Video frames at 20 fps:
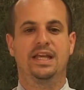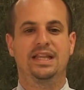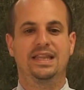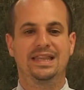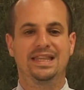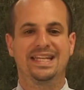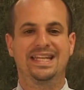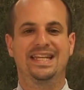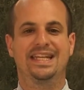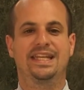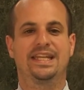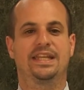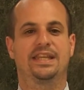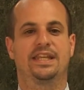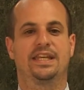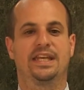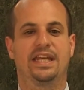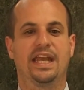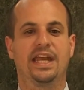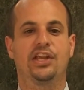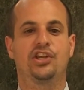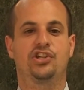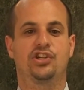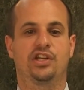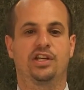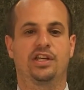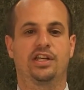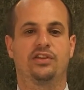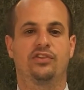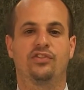leading the
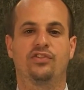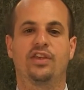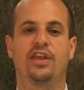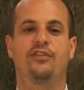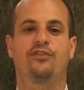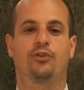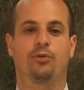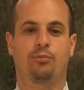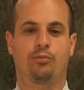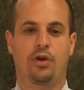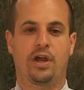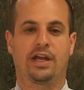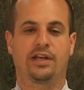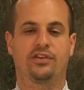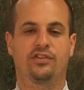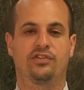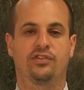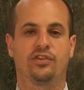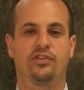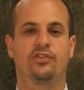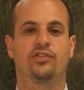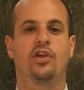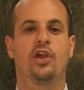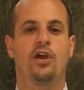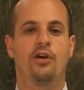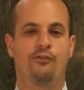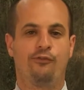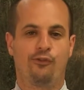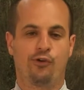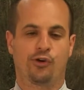nation in safer practices
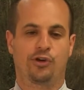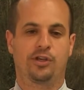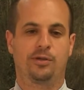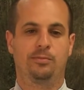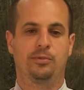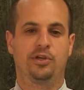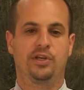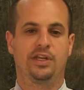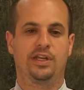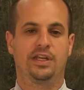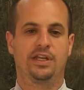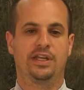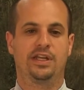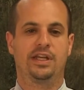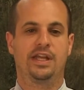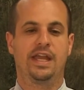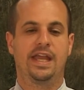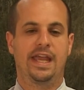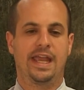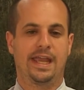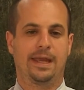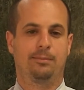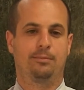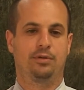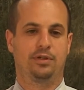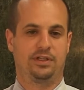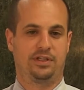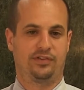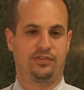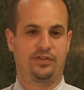for community and
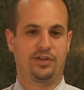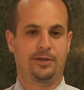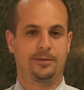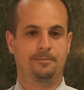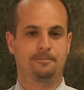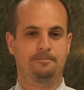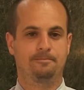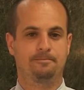policing.